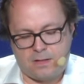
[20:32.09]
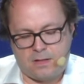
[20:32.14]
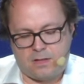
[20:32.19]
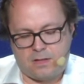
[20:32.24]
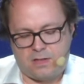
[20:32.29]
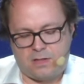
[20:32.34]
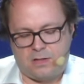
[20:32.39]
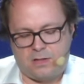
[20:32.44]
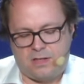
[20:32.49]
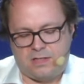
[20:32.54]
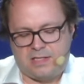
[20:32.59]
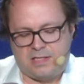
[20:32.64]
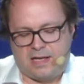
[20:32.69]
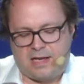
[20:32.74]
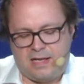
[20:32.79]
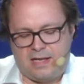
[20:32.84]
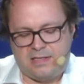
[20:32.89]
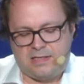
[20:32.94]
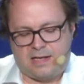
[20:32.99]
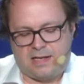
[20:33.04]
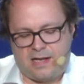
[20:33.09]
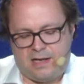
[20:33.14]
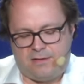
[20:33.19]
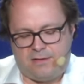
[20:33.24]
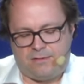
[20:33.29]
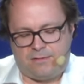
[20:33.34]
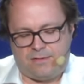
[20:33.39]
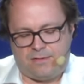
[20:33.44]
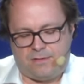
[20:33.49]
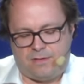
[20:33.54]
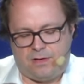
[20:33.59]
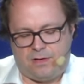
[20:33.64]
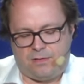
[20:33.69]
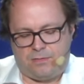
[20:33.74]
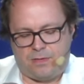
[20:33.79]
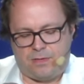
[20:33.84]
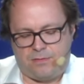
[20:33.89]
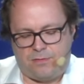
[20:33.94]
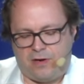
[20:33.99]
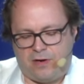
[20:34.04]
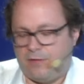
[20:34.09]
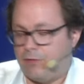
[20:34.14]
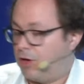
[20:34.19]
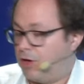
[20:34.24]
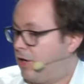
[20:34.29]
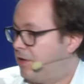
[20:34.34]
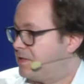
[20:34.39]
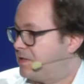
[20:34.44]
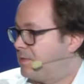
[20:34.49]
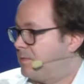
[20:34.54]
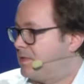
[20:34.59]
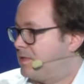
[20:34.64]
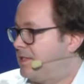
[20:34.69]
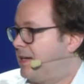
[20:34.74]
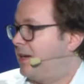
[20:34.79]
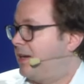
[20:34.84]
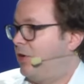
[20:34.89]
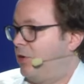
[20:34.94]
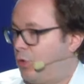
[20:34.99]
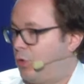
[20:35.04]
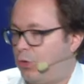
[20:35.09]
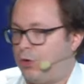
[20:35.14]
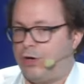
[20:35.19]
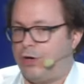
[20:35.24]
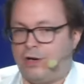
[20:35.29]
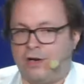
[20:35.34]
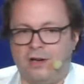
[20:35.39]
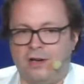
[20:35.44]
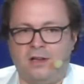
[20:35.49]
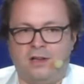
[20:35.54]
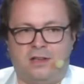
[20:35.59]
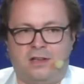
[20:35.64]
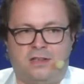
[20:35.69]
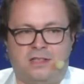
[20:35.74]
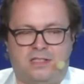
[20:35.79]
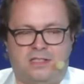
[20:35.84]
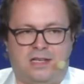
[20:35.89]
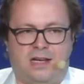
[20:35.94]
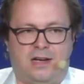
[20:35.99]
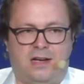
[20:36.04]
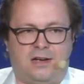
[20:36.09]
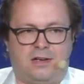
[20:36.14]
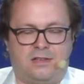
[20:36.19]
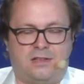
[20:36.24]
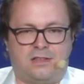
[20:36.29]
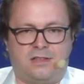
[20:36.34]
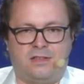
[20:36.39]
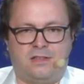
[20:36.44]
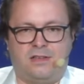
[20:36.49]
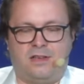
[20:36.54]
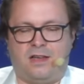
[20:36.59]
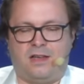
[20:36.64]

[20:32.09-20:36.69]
It's a kind of, you know, Frankfurt calls them second order desires,